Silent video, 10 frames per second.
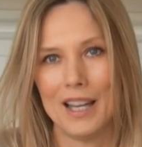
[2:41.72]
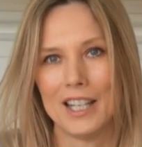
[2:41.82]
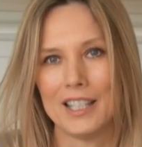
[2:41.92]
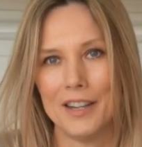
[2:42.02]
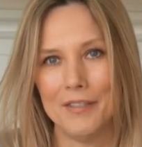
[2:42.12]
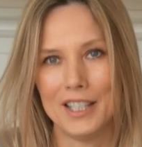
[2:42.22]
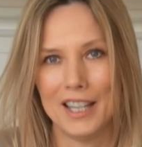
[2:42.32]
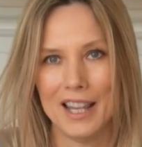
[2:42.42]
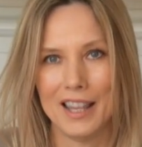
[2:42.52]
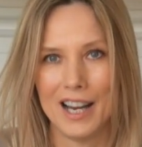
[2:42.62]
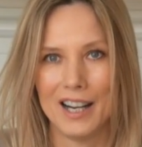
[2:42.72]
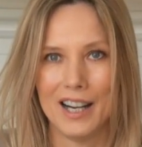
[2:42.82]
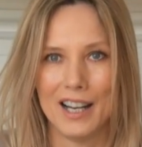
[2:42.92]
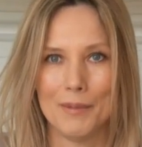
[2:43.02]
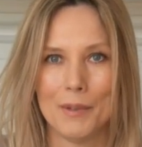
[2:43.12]
activity in there,
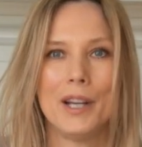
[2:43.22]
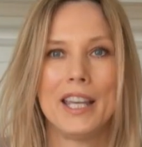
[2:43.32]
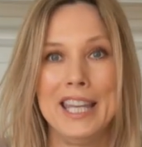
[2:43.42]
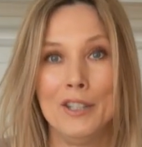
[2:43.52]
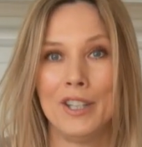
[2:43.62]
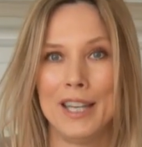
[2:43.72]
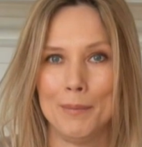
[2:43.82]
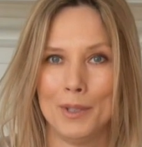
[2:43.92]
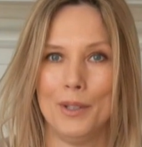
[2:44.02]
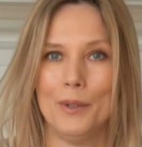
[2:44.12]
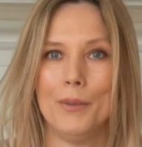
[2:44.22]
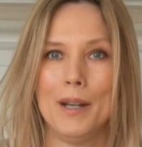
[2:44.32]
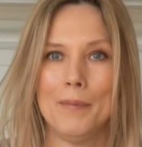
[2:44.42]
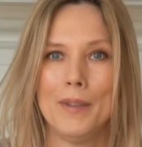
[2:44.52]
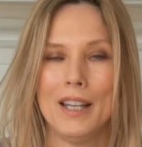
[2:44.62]
I'm quite keen on him to
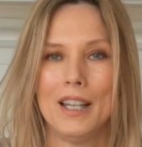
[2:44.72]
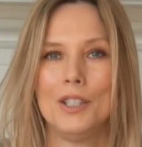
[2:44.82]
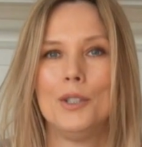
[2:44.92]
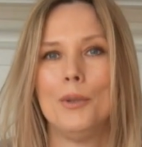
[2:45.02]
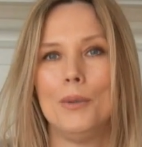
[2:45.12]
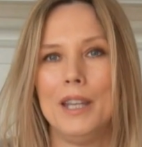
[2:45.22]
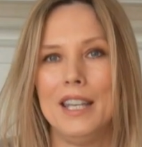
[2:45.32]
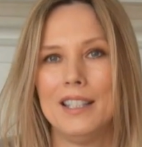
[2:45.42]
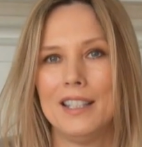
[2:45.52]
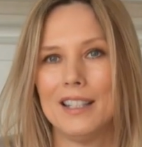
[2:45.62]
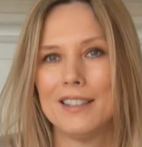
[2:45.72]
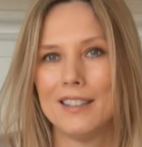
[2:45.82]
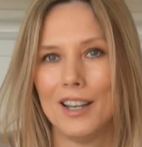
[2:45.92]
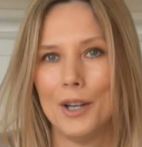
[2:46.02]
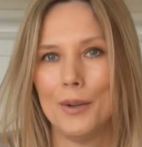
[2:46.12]
uh, to eat it.
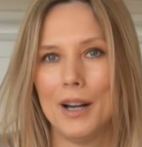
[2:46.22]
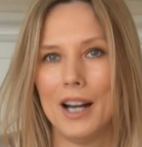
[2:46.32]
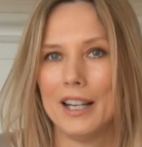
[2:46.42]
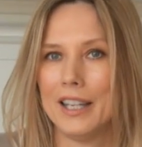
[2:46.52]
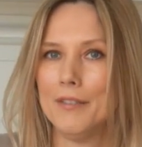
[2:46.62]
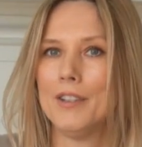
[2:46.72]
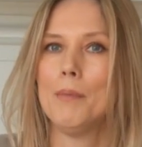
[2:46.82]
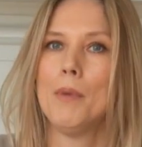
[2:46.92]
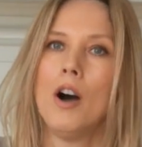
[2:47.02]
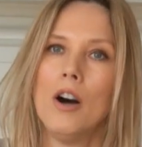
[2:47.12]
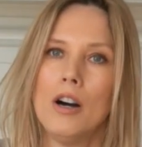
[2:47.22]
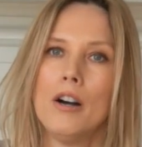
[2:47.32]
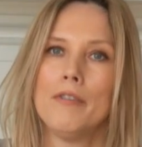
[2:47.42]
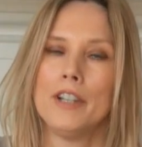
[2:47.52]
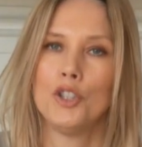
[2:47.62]
So I give them
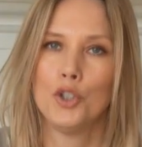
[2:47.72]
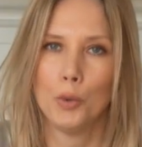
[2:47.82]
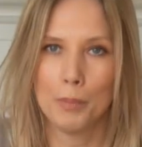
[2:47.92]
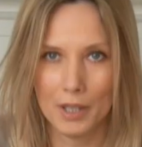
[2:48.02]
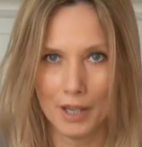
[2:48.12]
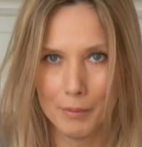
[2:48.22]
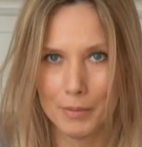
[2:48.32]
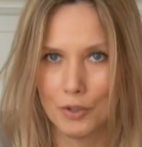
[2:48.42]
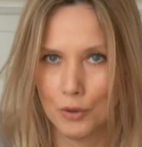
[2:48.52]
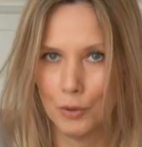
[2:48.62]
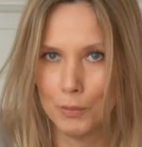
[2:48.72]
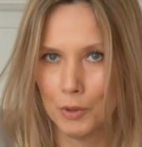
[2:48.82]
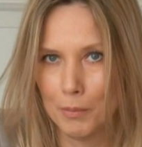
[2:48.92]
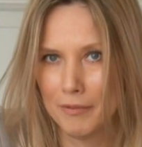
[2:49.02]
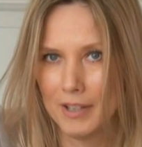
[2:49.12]
half a chopped up, super
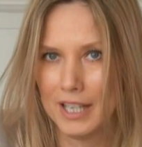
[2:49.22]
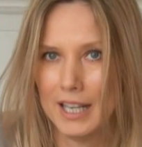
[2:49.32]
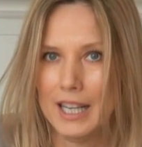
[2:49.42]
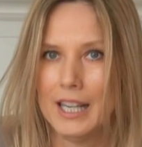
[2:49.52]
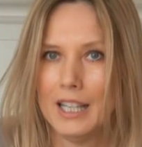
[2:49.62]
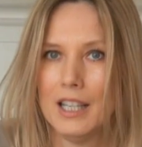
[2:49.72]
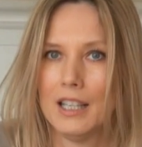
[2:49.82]
super finely